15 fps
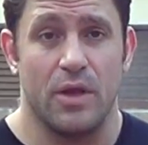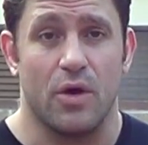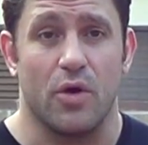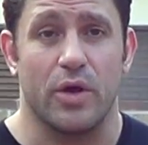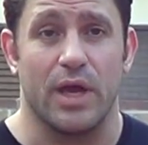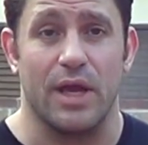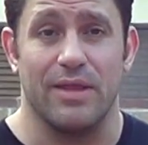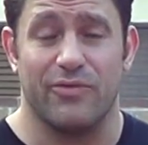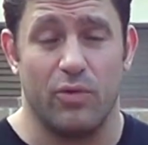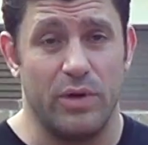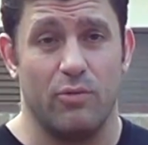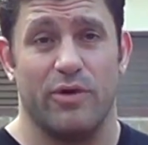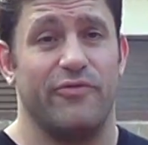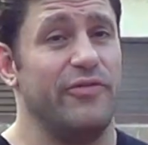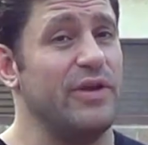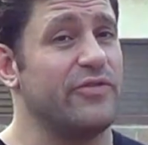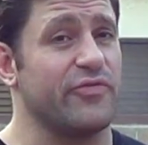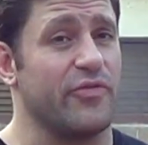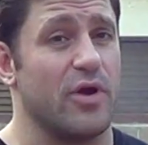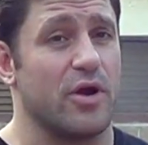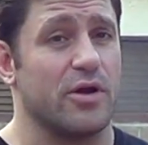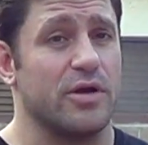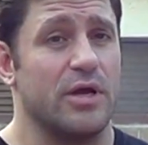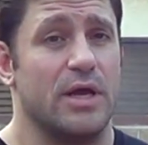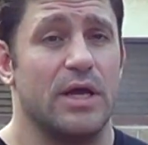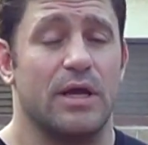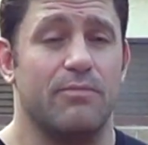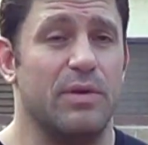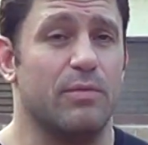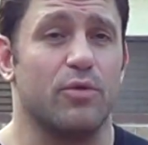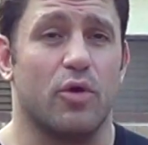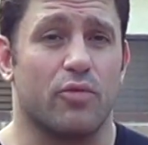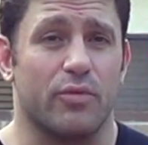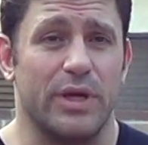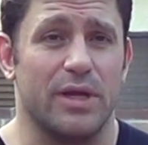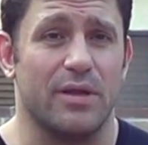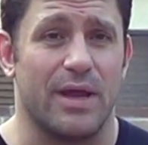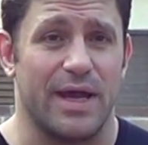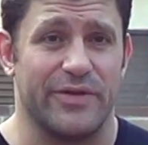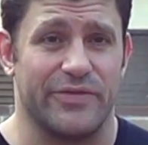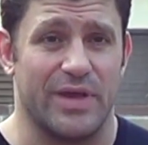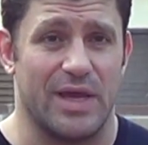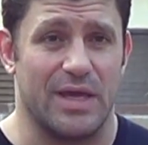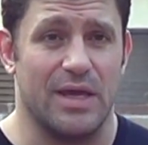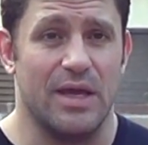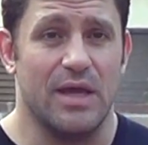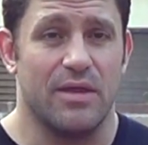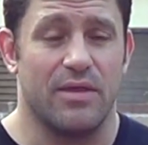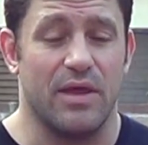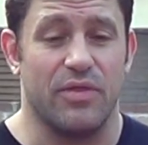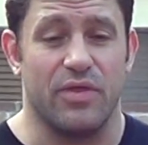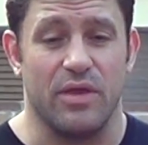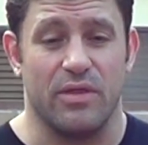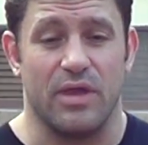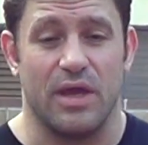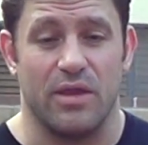Okay, 21 feet's far, and people don't realize that. They think